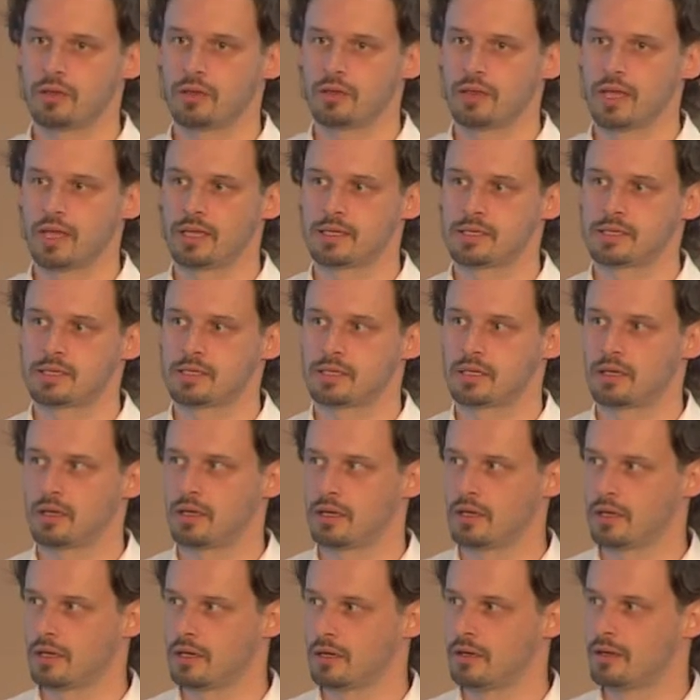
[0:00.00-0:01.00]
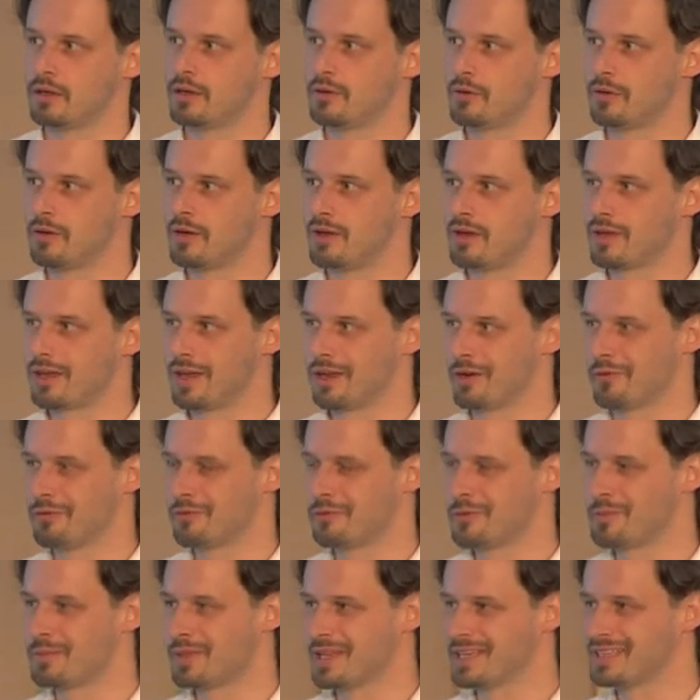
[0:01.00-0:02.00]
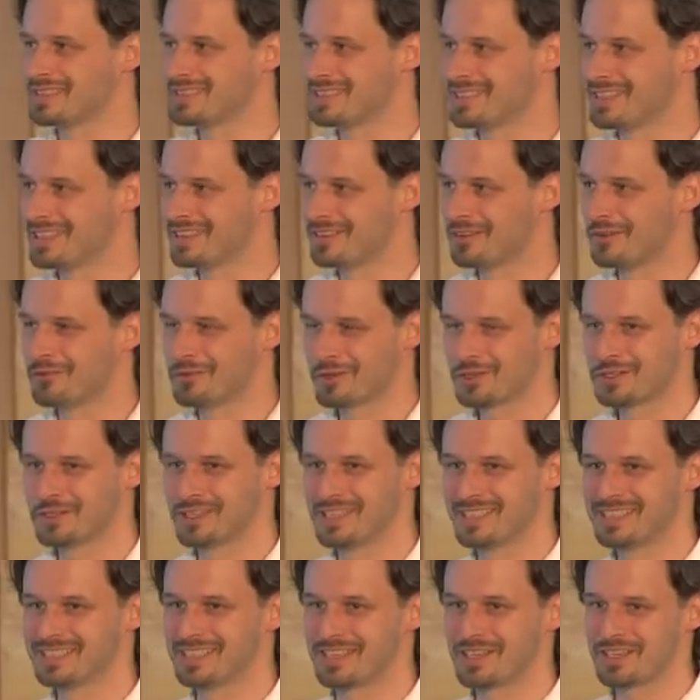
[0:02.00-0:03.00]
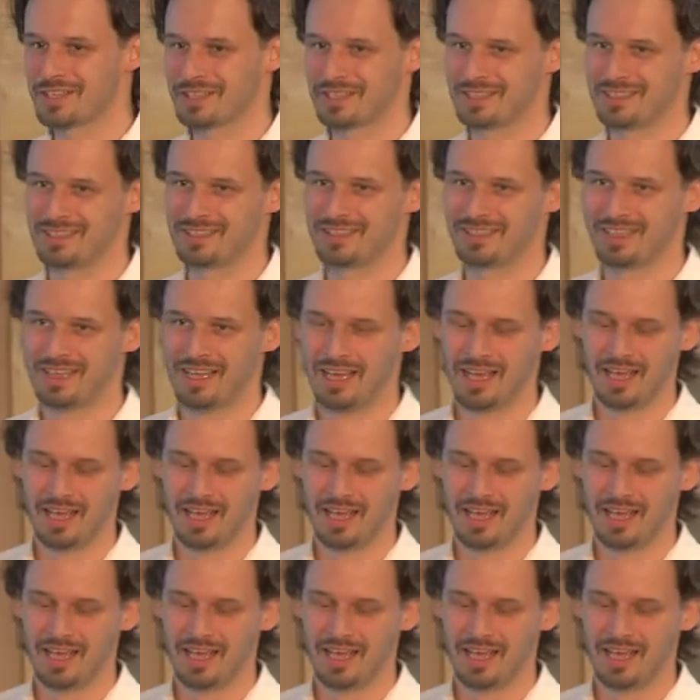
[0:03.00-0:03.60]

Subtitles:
that's kind of replacing the virtualization